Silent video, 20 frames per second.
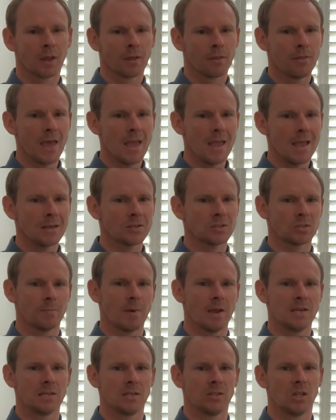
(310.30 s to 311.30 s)
They
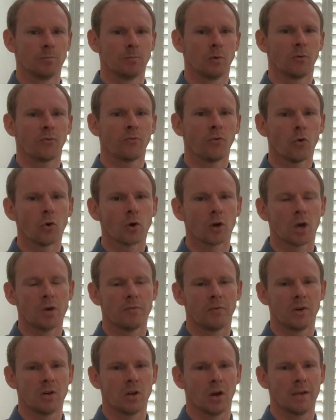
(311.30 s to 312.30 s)
estimated that before
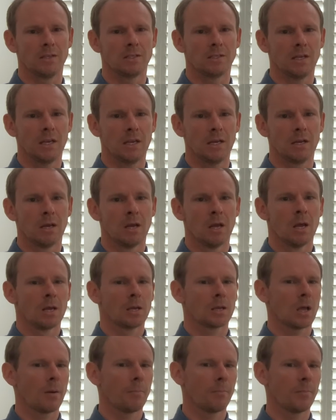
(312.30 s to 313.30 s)
COVID-19,
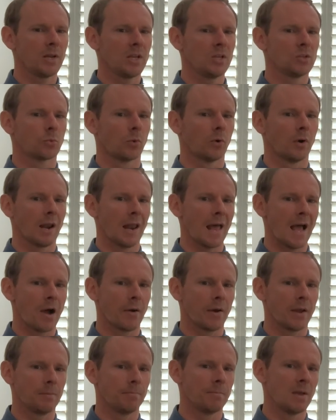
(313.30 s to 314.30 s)
companies were
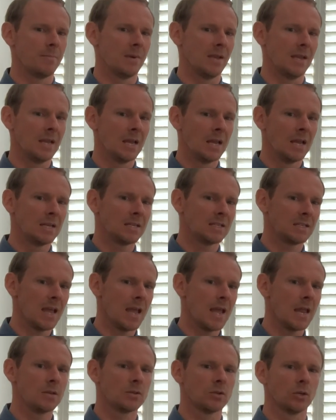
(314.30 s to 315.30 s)
allowing maybe
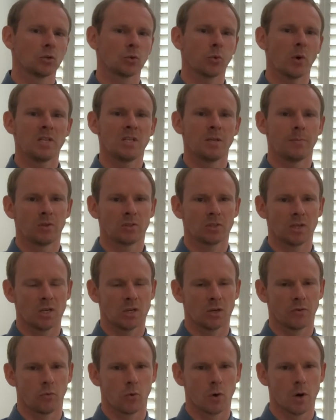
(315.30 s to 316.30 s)
10 to 20%
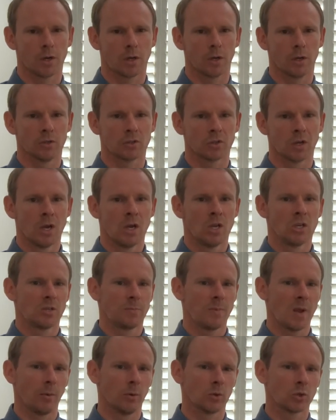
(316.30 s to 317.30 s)
of workers to
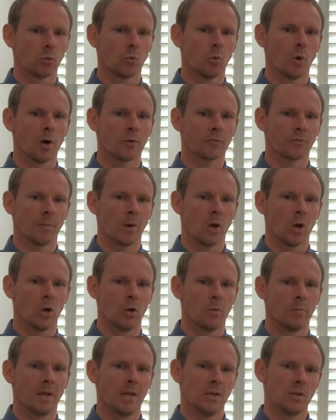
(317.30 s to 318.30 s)
be able to work from
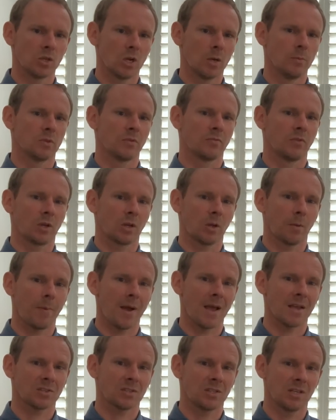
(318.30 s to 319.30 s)
home in terms of the
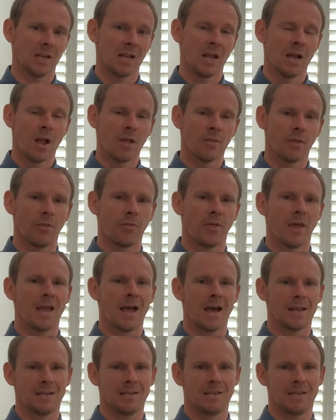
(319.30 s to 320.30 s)
capacity that they
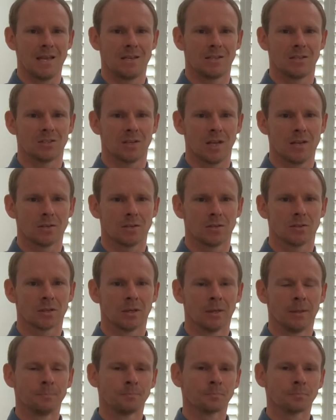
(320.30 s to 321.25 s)
had in data centers.